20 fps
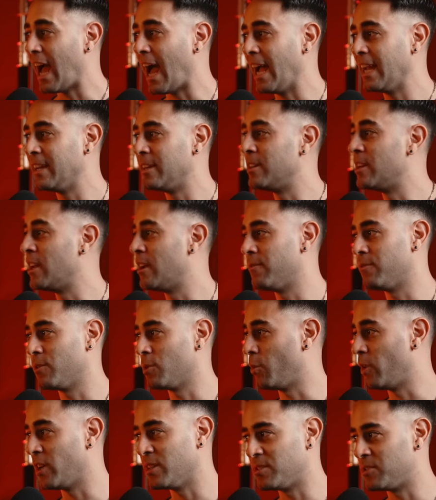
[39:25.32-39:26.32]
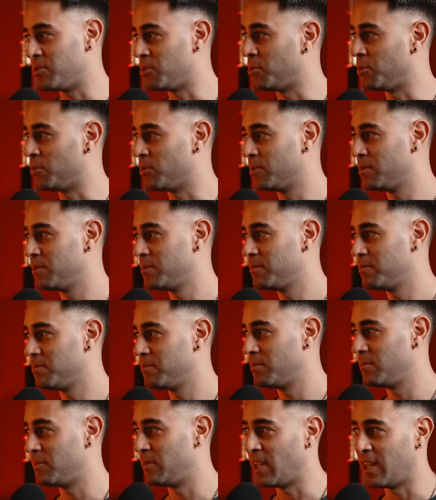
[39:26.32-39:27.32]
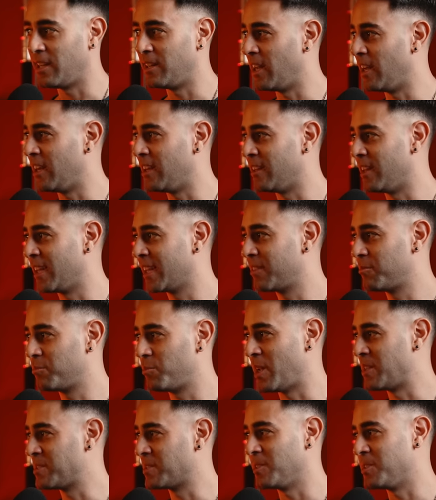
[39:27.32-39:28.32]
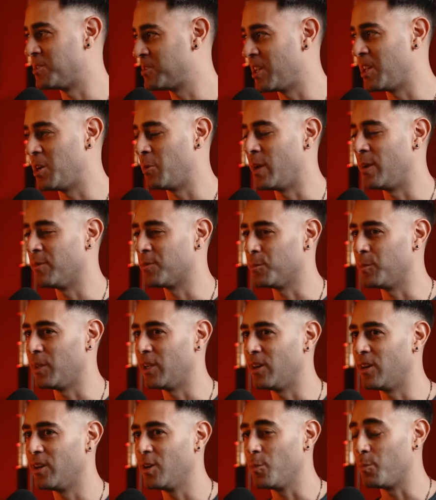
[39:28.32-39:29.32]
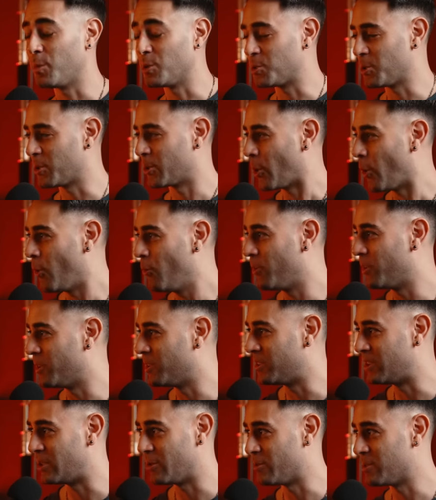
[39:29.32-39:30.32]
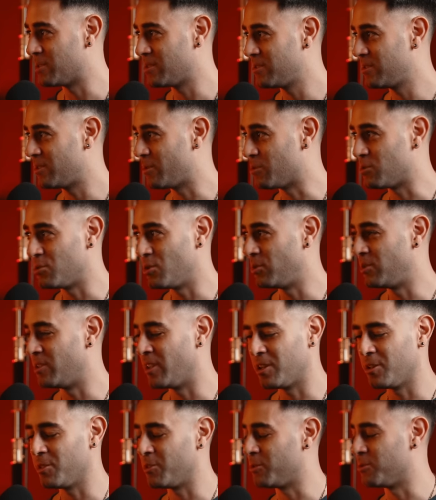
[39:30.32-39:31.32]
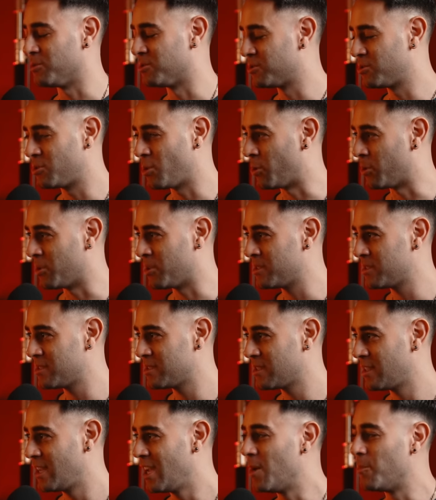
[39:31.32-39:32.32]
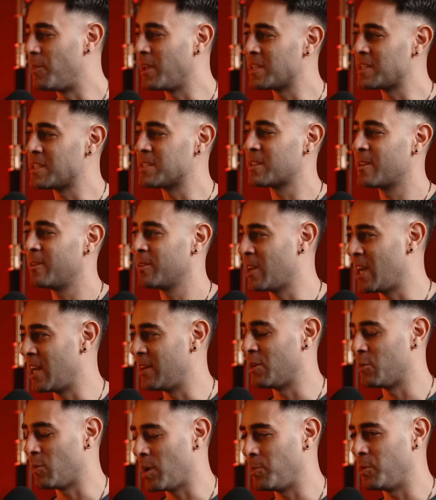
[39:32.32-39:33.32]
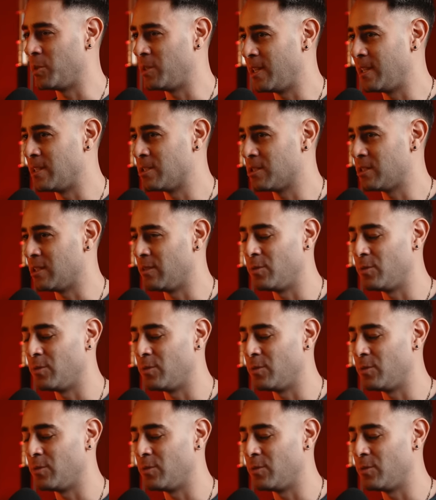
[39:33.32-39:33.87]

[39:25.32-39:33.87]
I never went to Nana. I basically stayed away from there. But during COVID, there was none of those tours because it's kind of a reputation.